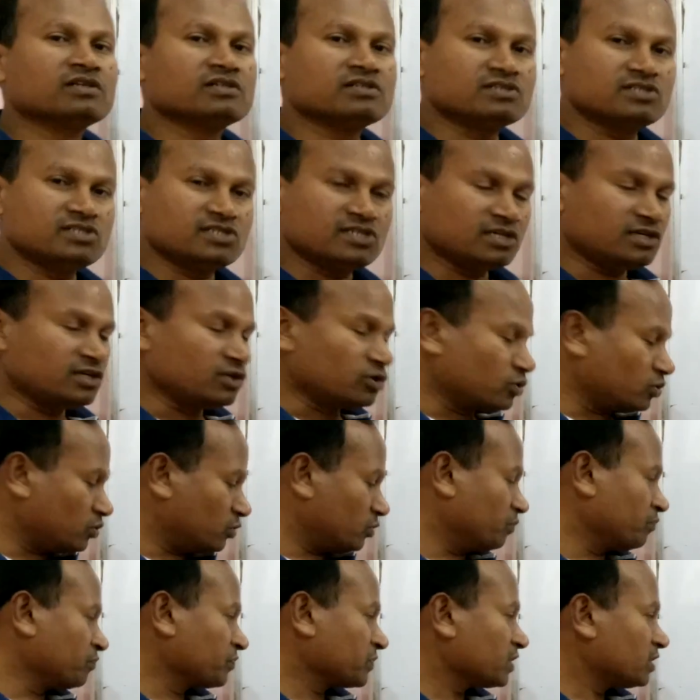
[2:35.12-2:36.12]

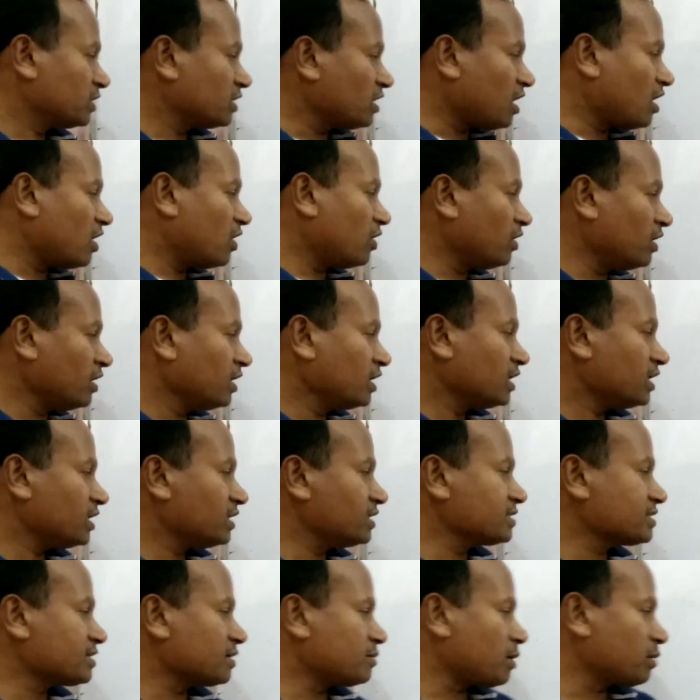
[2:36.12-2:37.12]
0. Now,
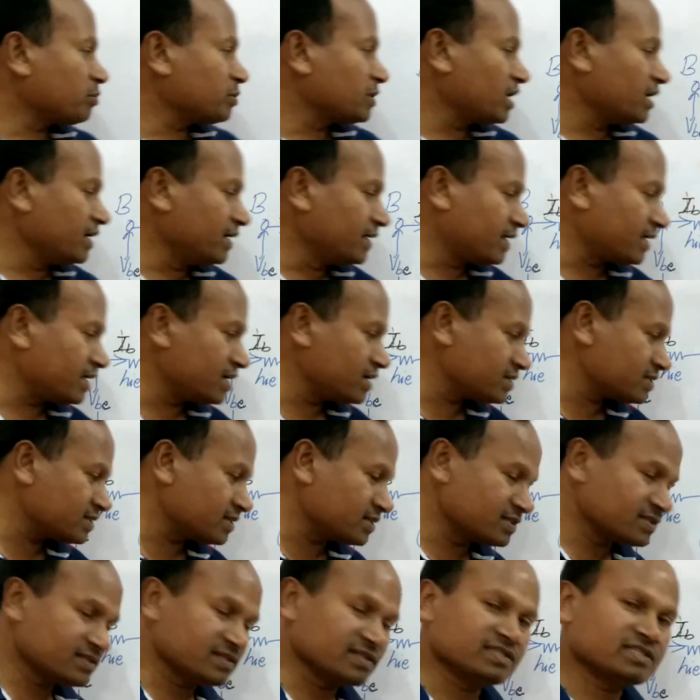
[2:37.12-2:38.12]
in some of the
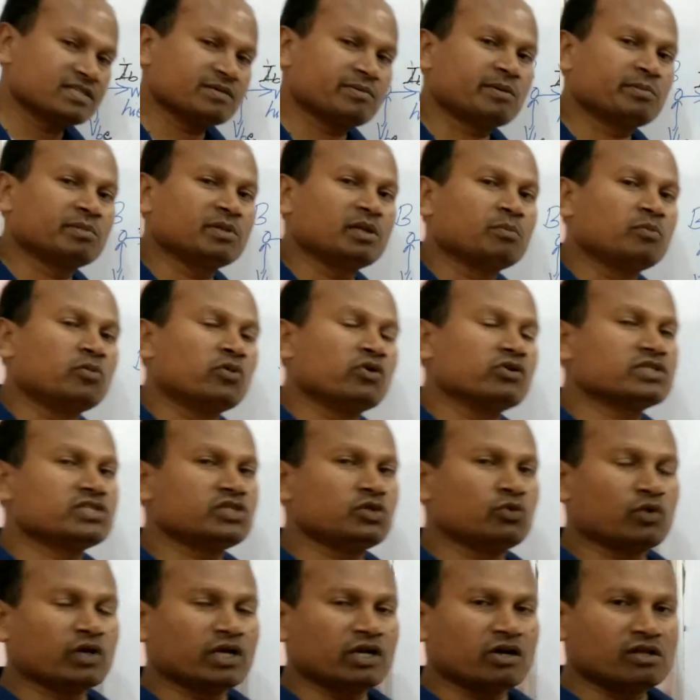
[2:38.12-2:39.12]
literatures and some of the books,
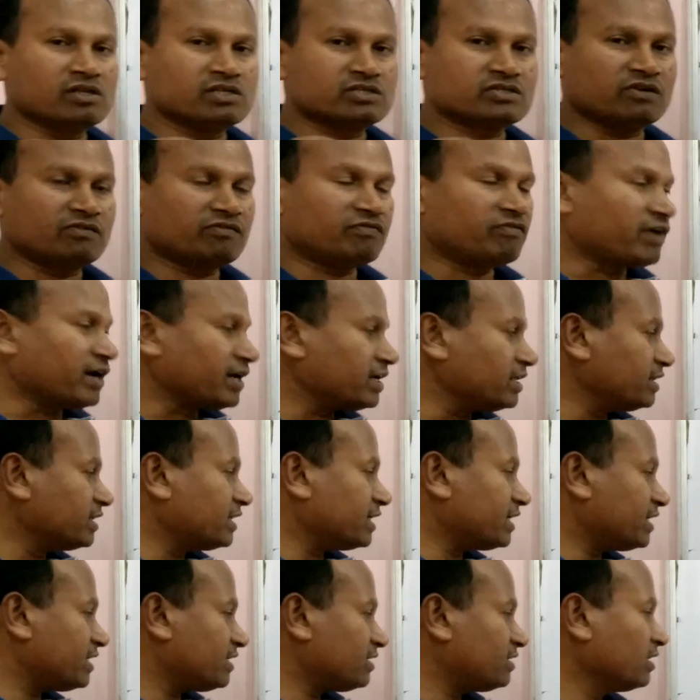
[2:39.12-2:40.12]
you can also find
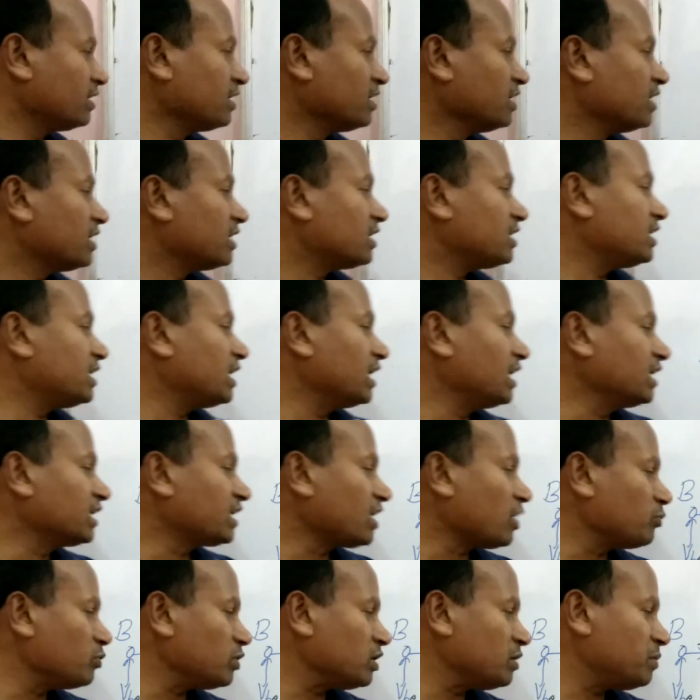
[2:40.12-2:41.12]
that
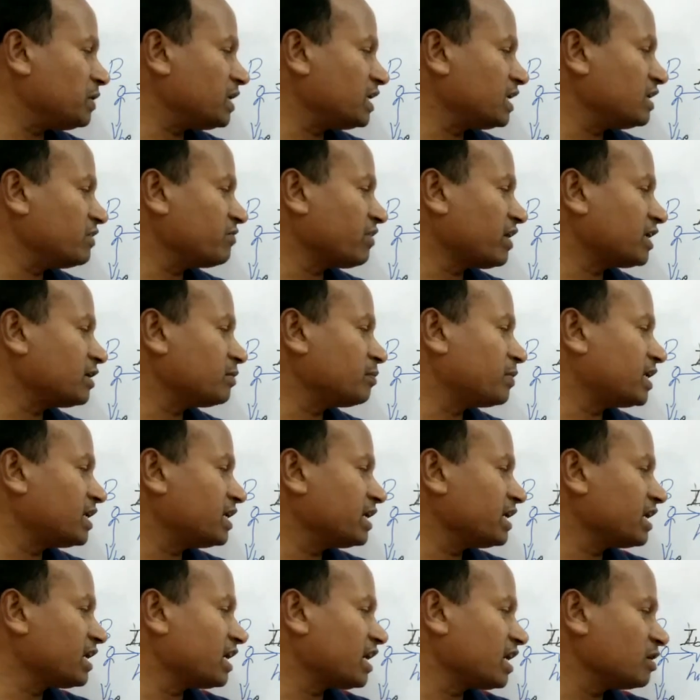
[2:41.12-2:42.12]
delta VB divided by
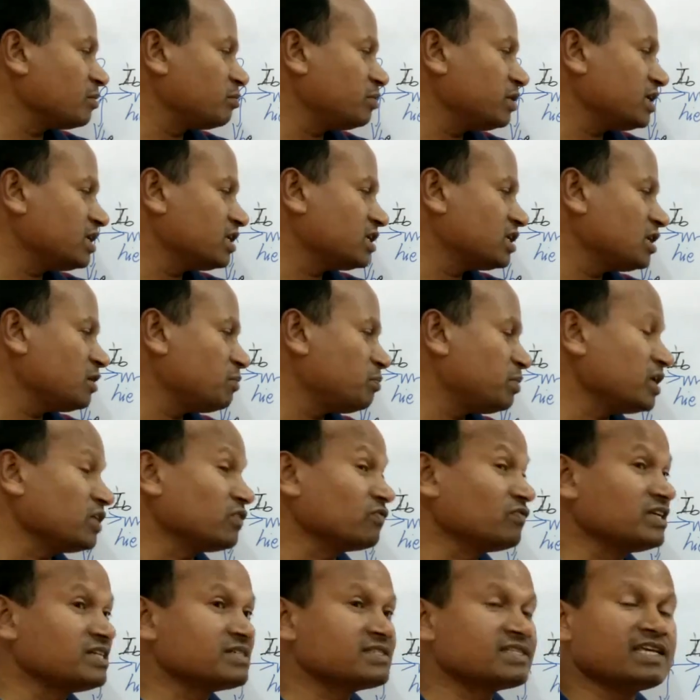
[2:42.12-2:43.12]
del IB
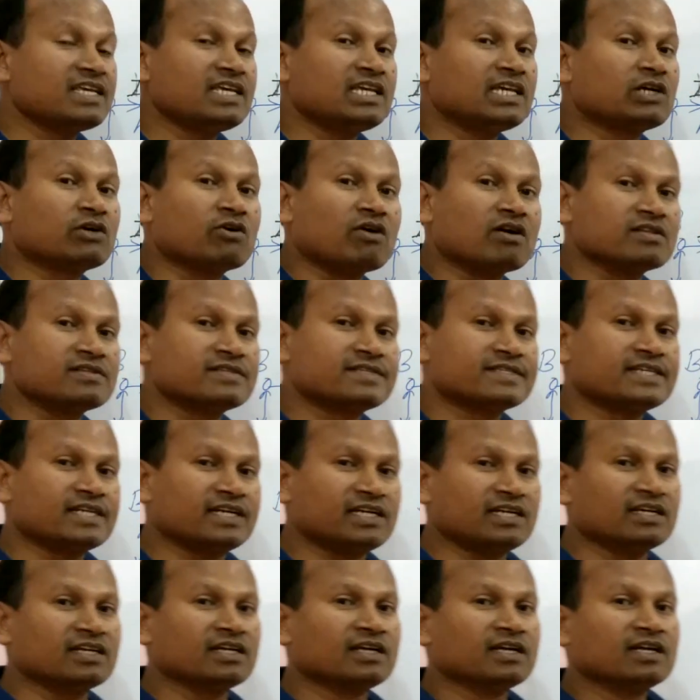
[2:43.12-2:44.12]
keeping VCE
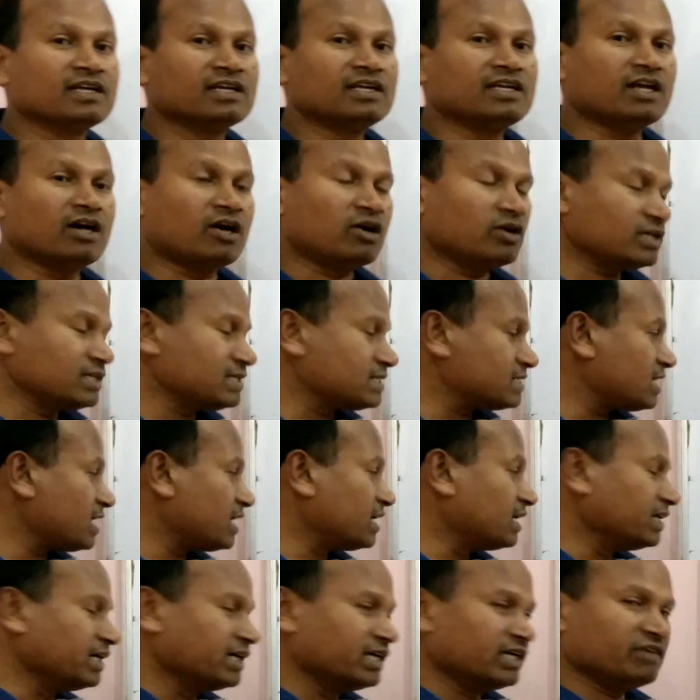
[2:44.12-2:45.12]
constant. Now, is there
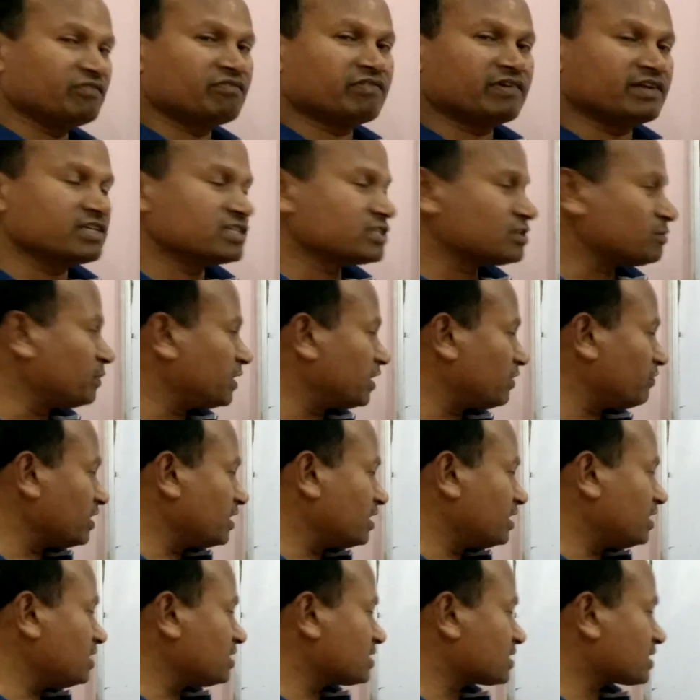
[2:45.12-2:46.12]
any difference
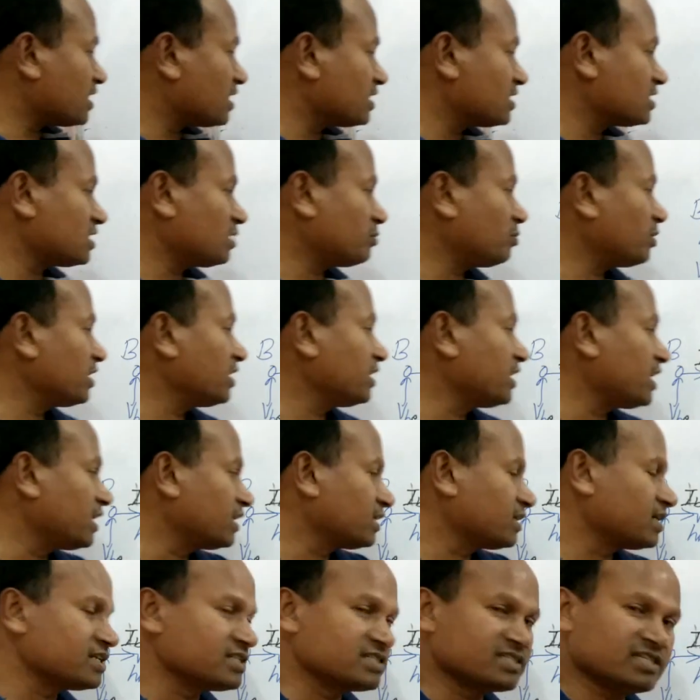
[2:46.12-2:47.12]
between this concept and
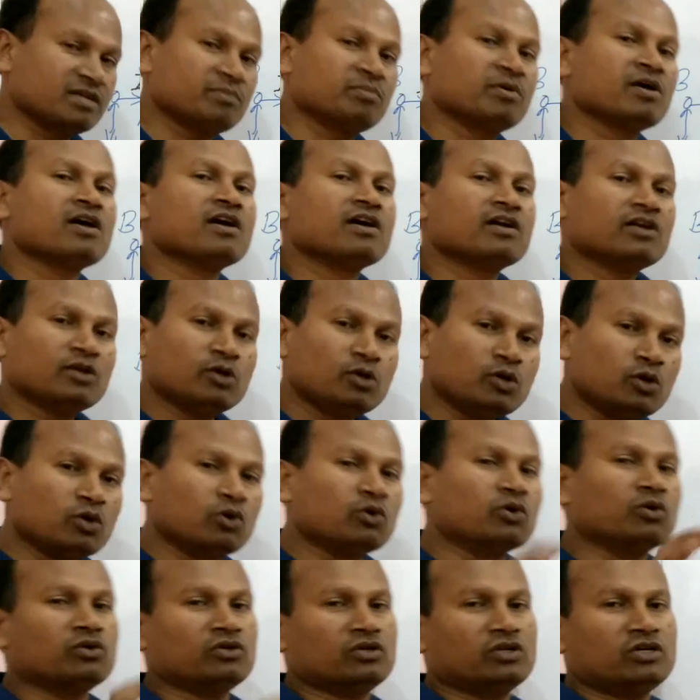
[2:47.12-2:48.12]
that concept?
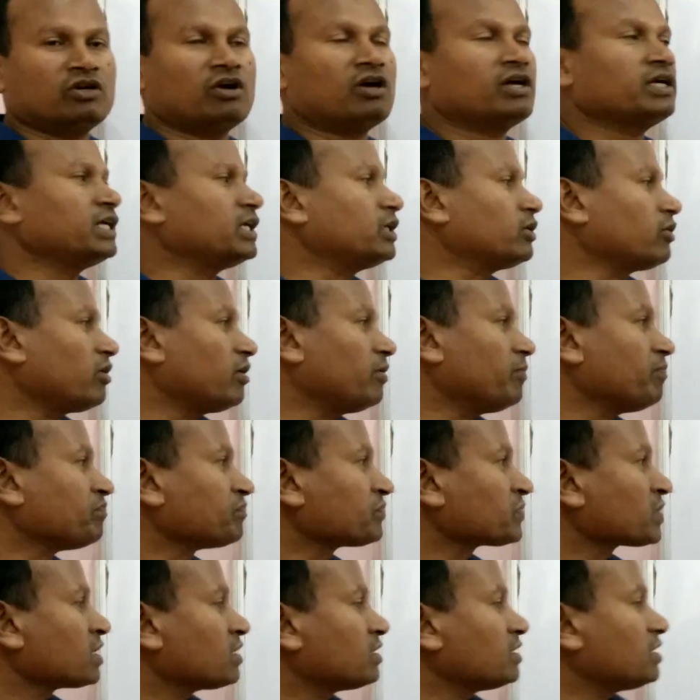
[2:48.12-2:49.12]
No, not at all.
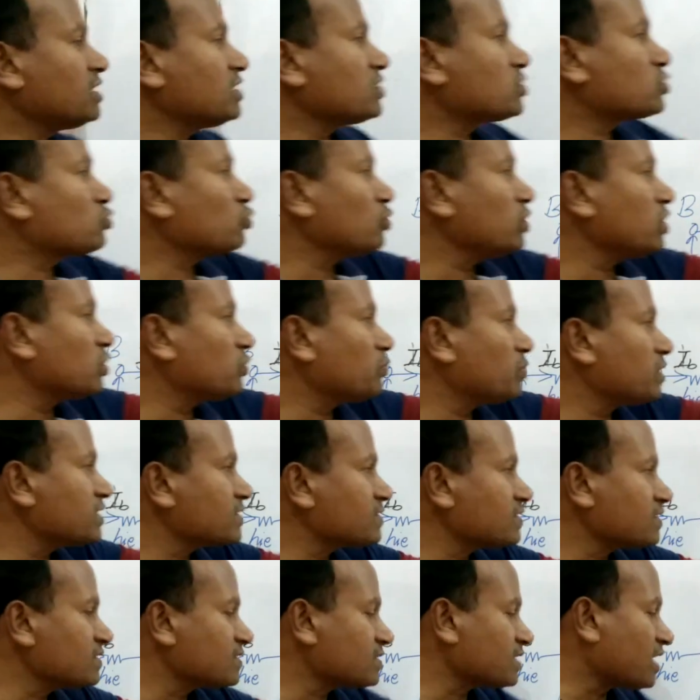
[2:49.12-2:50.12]
These two
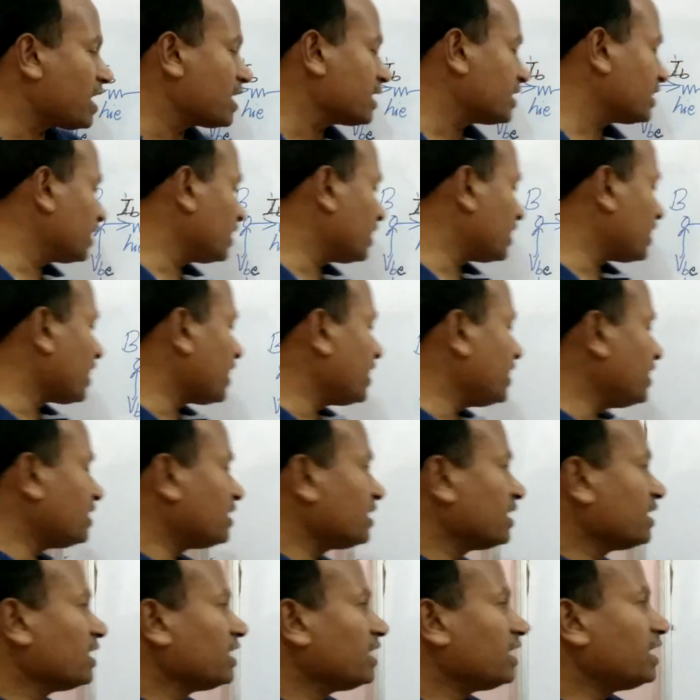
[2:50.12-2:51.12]
equations I can
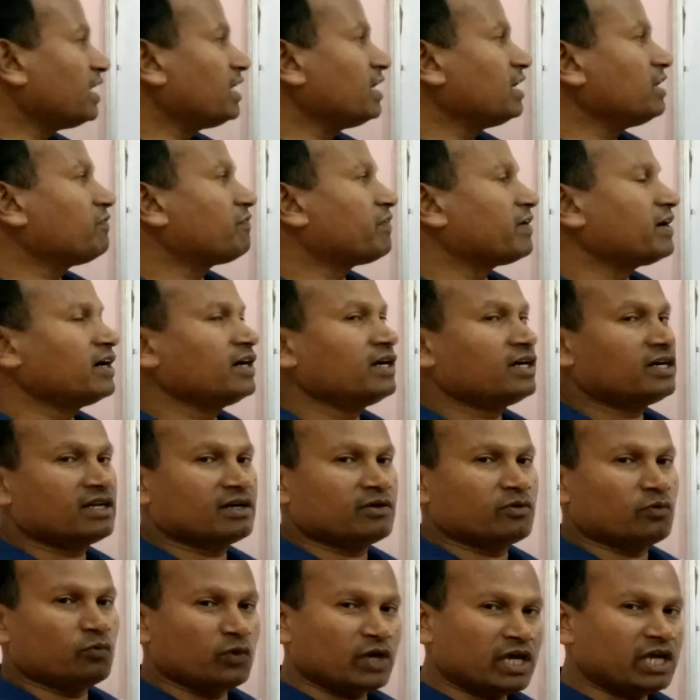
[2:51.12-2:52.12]
write in different
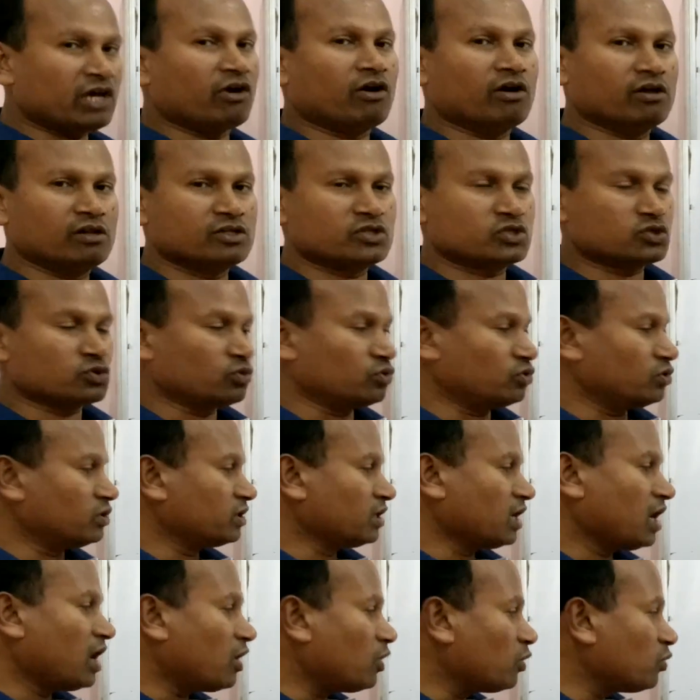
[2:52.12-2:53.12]
way also.
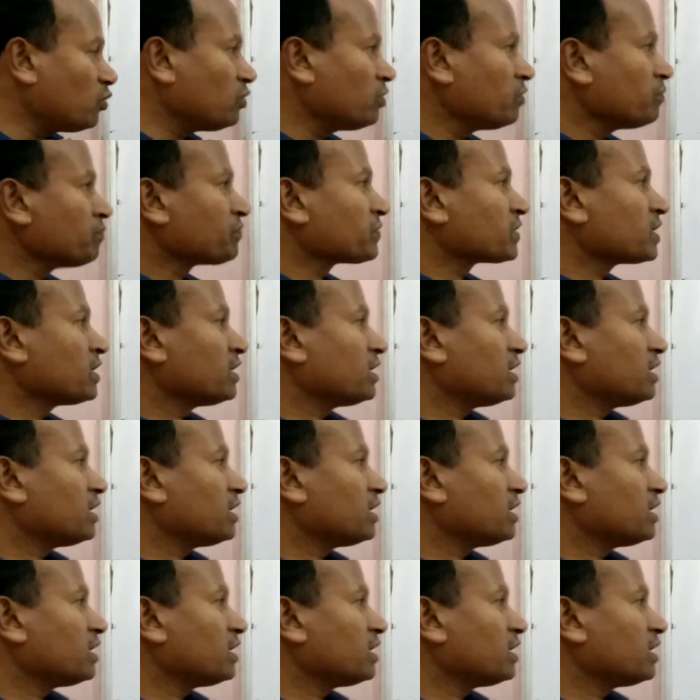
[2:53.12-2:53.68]
How?